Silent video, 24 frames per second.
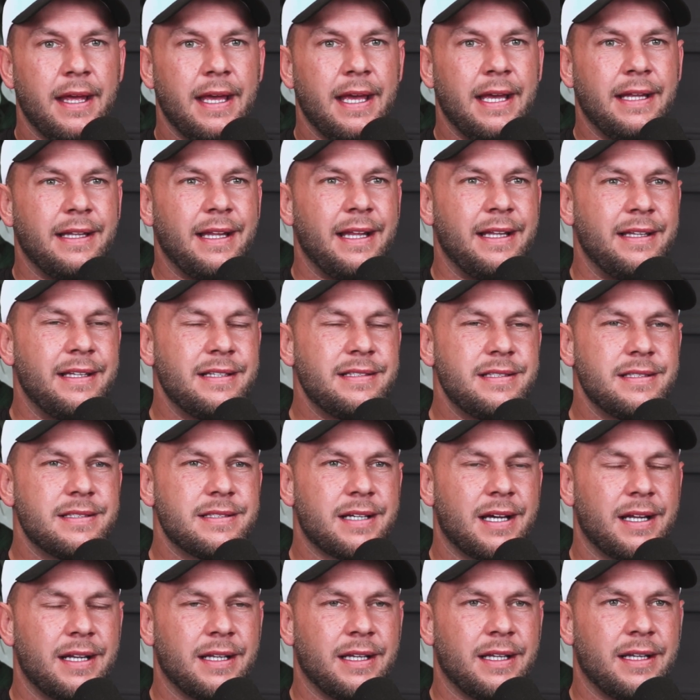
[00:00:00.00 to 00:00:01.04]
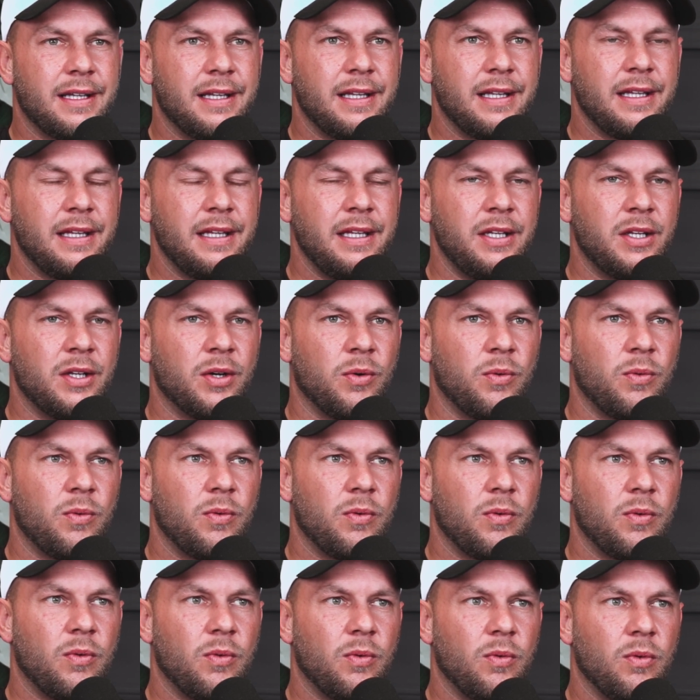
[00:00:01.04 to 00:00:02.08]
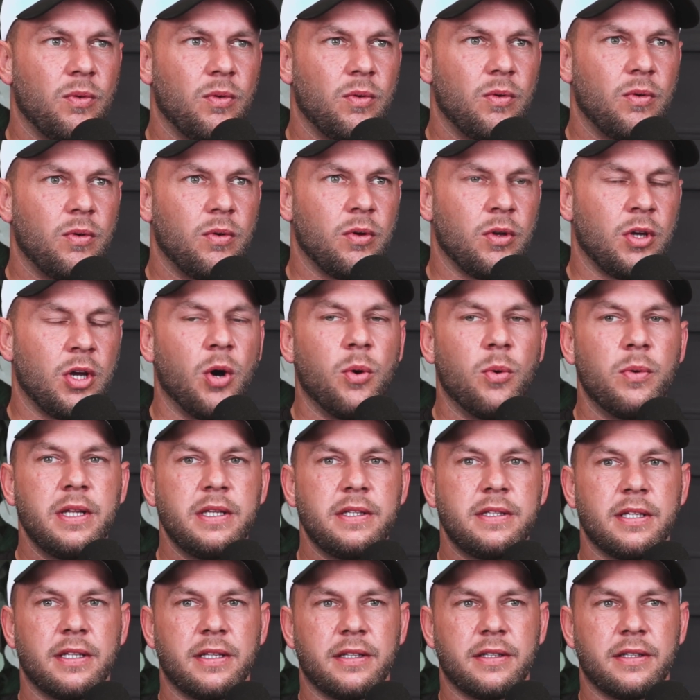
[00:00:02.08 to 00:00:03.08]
And this is kind of, going into the